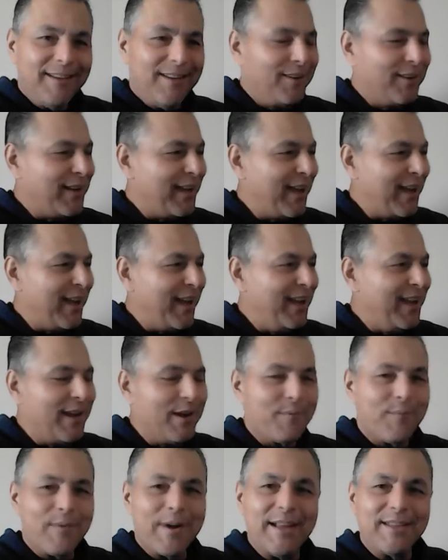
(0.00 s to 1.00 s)
okay,
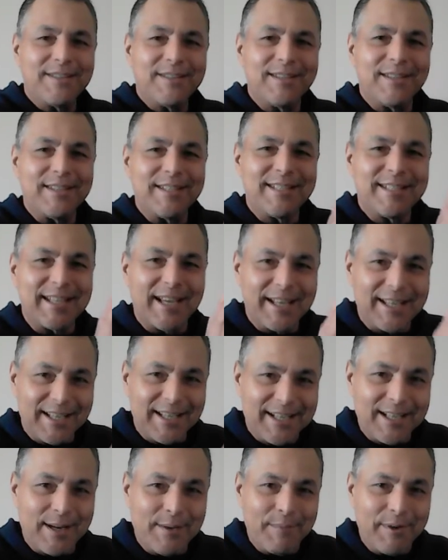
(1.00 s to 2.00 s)
it went to the
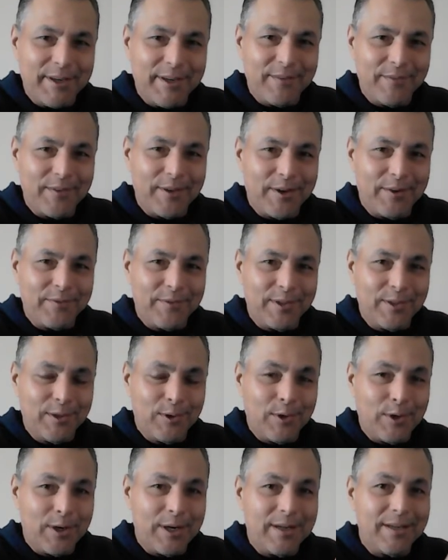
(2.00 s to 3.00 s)
second coming of, of the
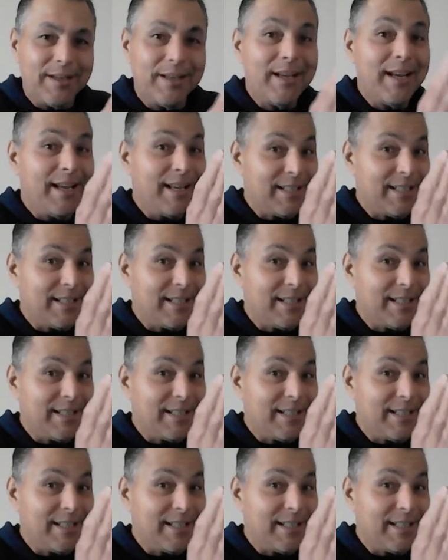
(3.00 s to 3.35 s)
Lord,